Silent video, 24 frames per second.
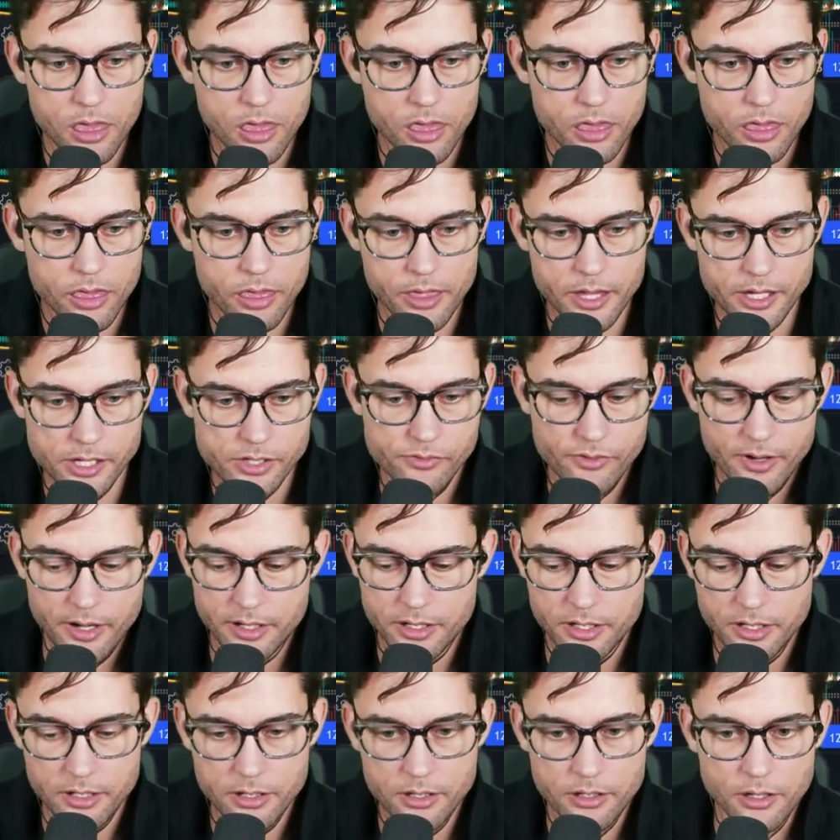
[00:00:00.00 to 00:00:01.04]
This right
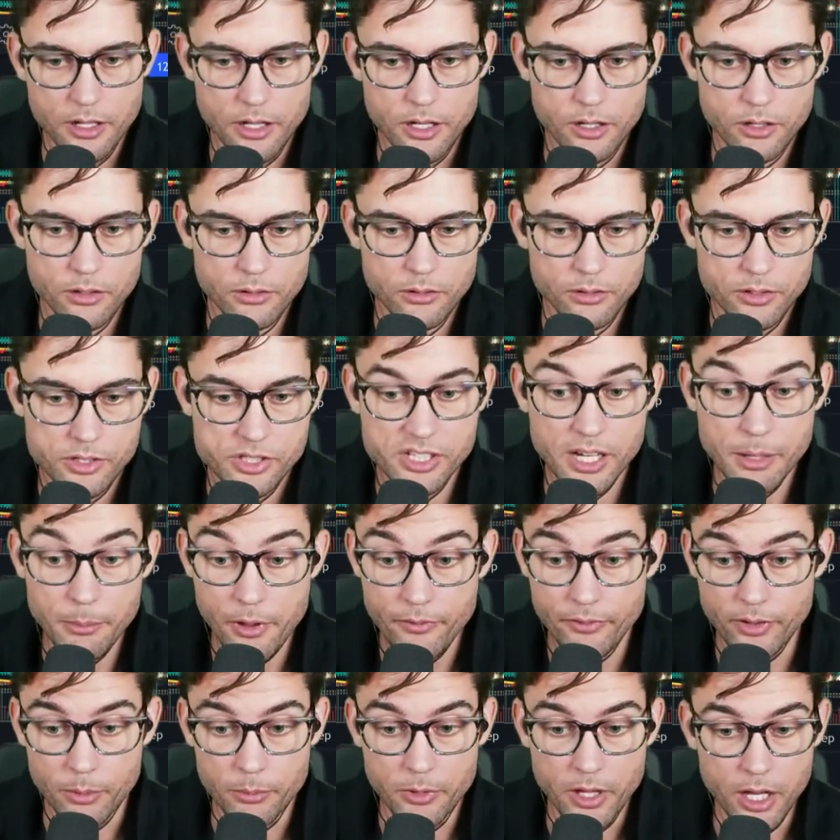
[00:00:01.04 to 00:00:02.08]
here, though, some of
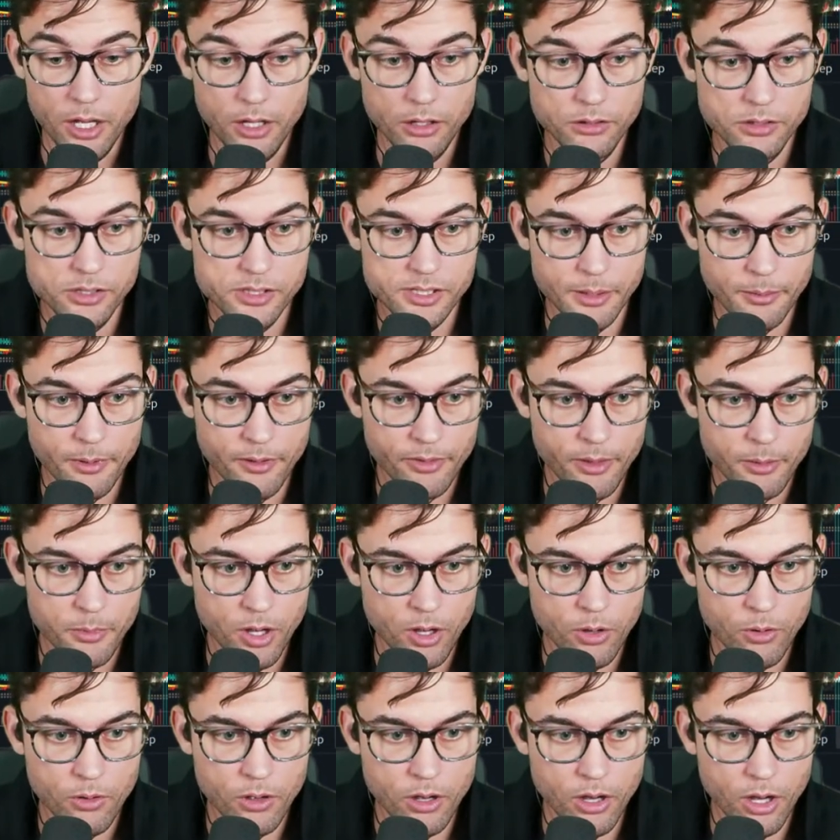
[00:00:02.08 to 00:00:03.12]
them
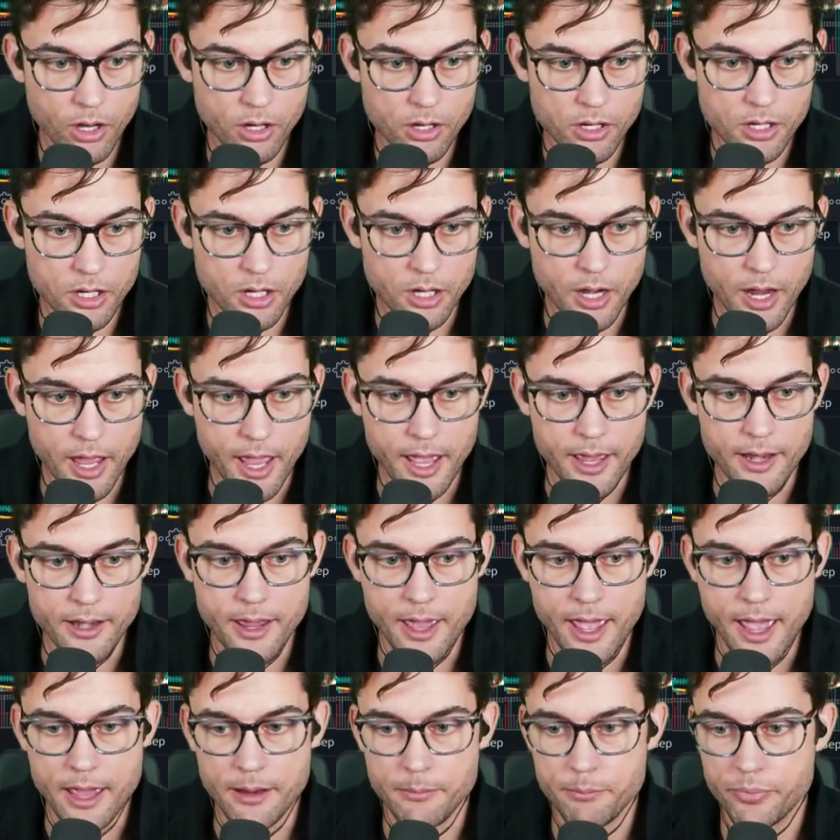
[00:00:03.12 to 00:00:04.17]
are
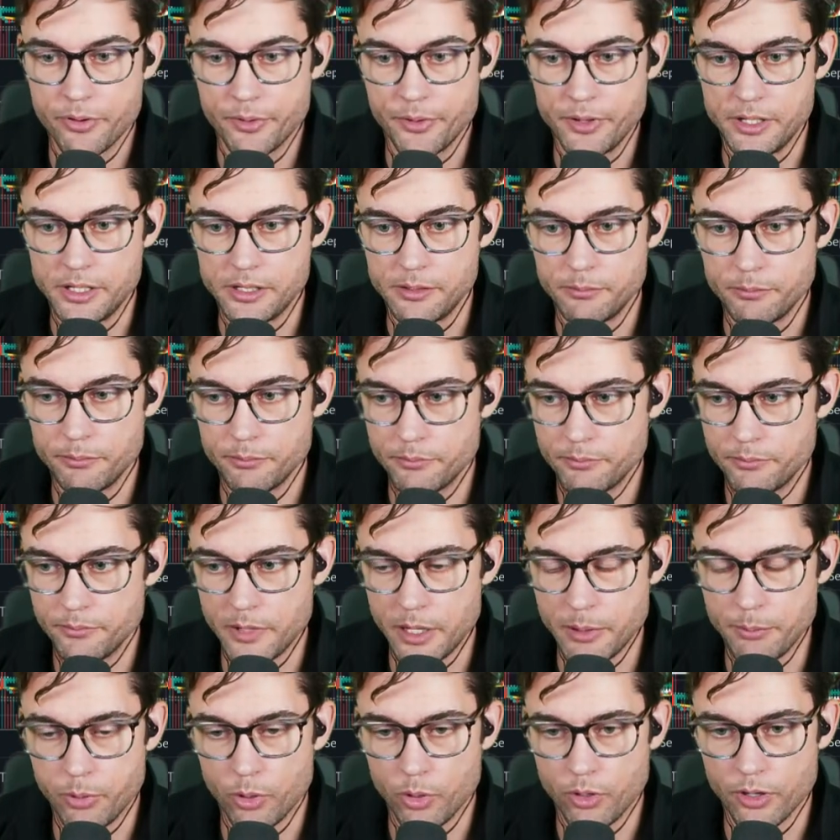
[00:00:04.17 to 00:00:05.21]
at pretty
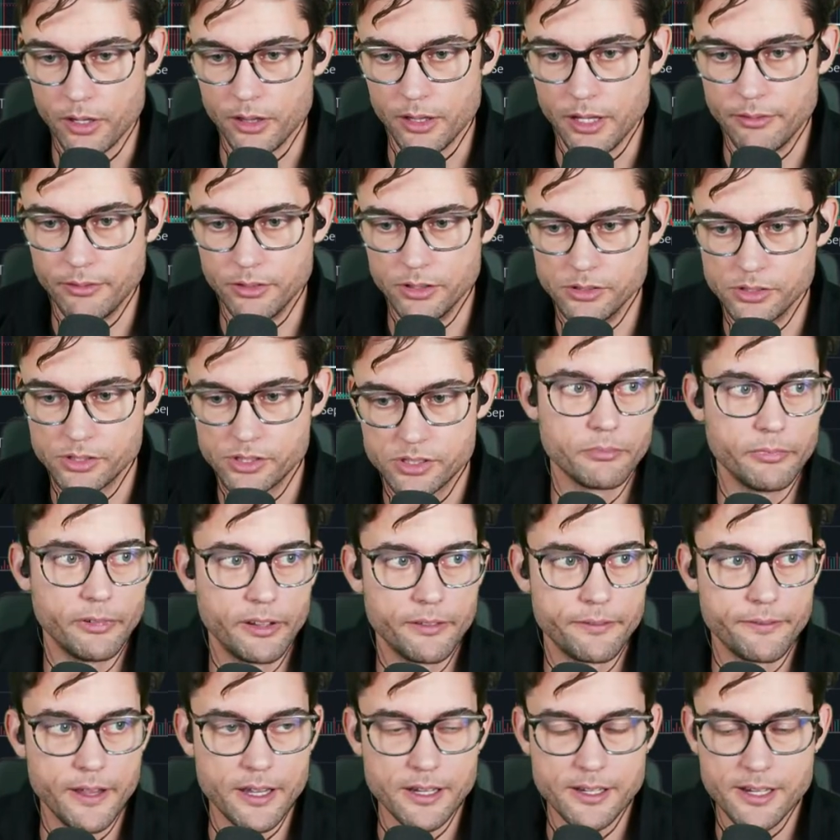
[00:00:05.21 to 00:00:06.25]
important levels.
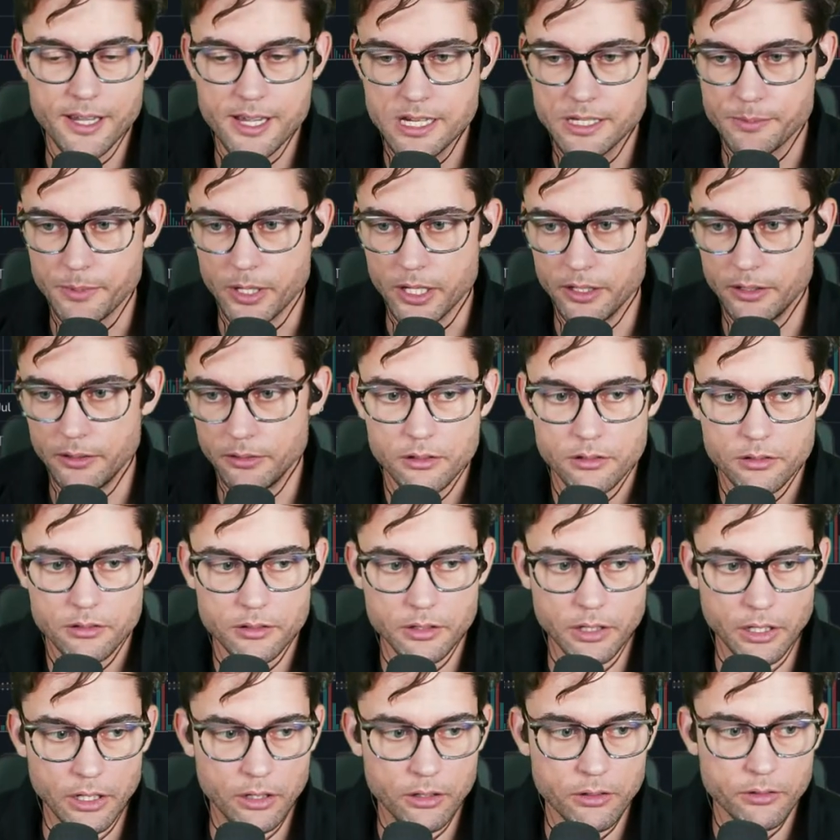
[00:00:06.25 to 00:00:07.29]
Phantasma,
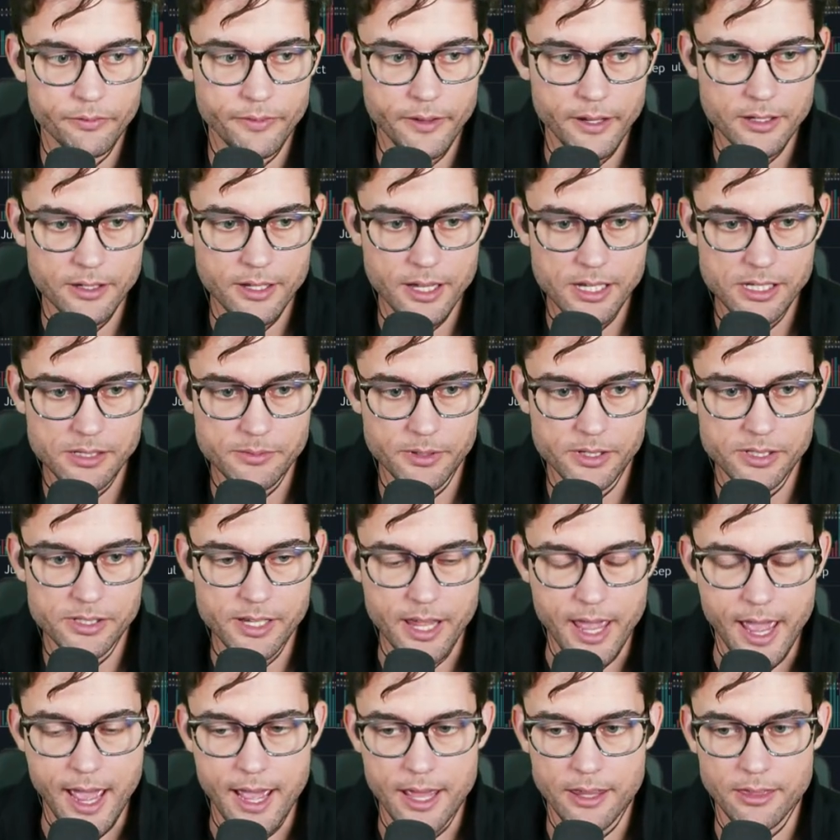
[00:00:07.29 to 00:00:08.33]
Phantasma's
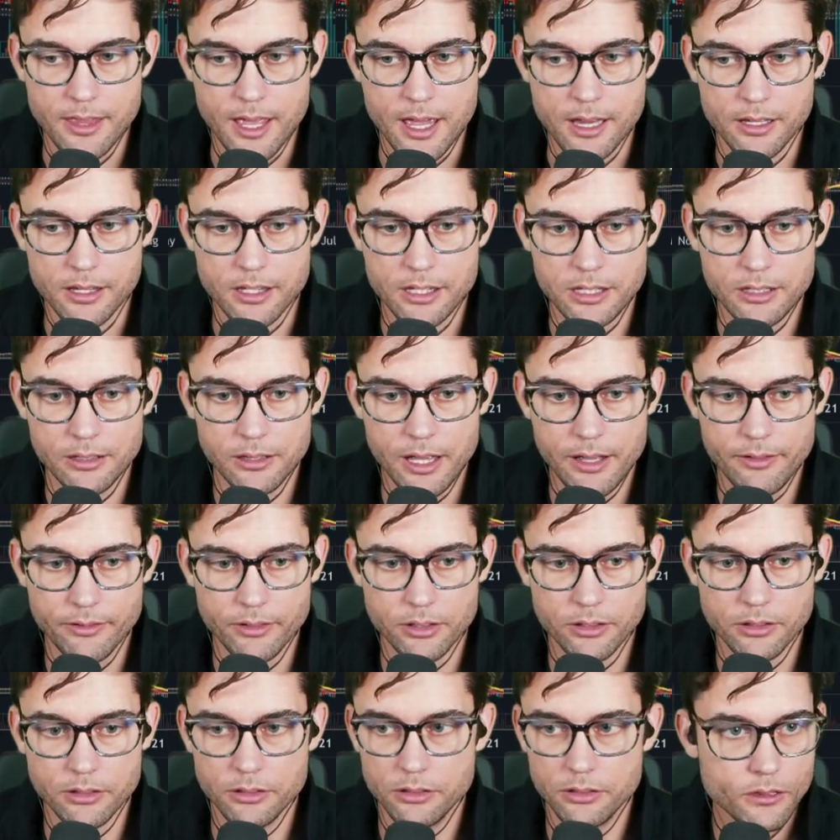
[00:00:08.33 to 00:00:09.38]
at that key
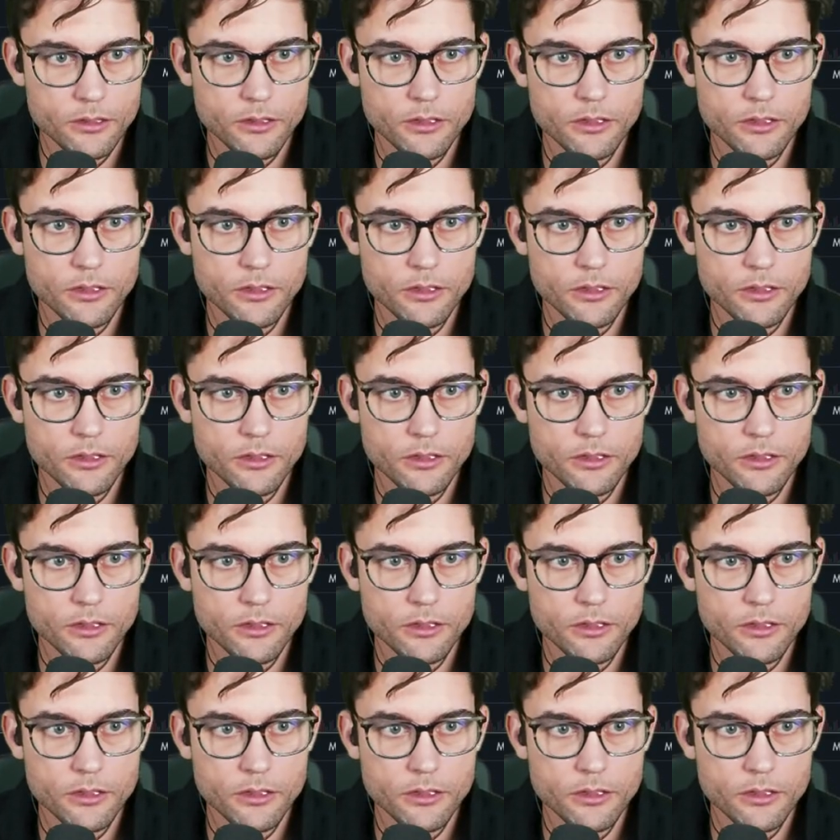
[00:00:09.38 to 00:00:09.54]
level.